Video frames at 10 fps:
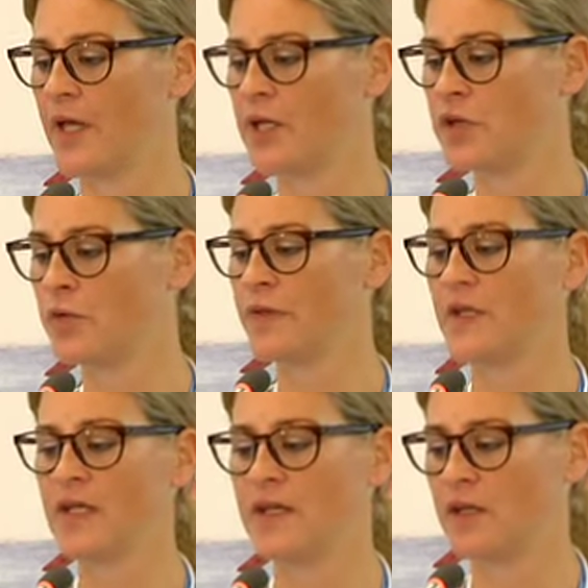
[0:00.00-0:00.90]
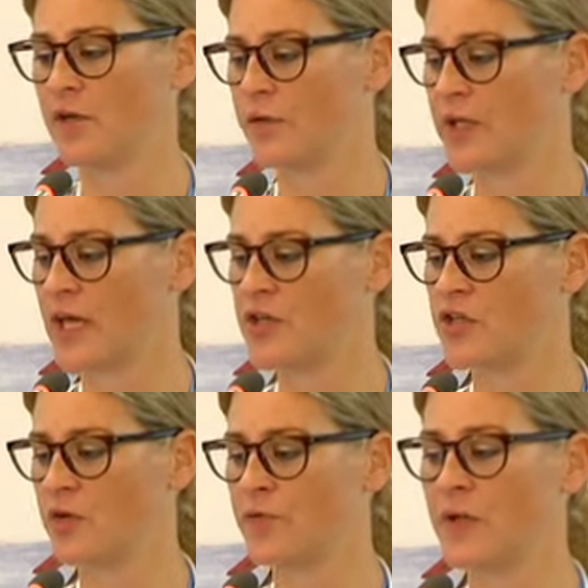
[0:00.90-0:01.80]
include the
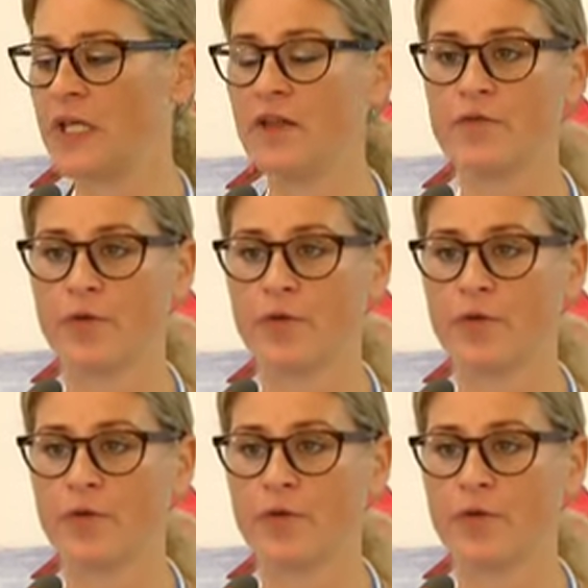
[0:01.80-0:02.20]
identification of needs